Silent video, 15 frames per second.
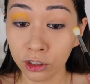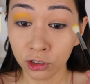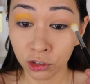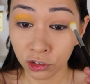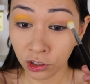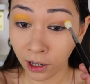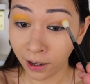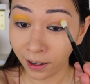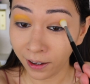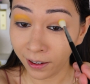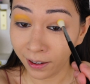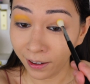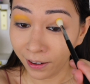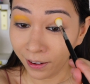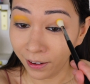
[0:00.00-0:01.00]

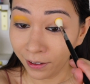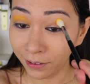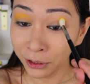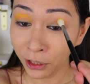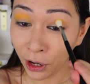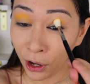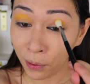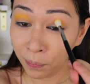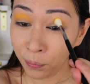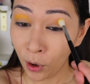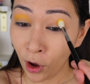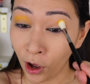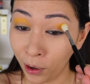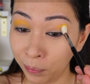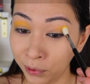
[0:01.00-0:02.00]
shy, not
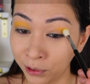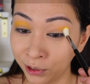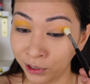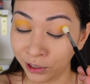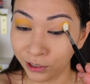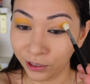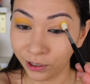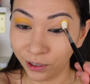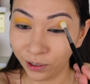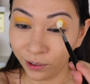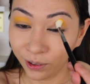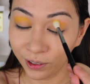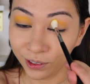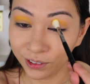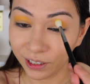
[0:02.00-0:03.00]
popular
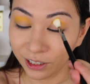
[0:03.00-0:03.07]
girls.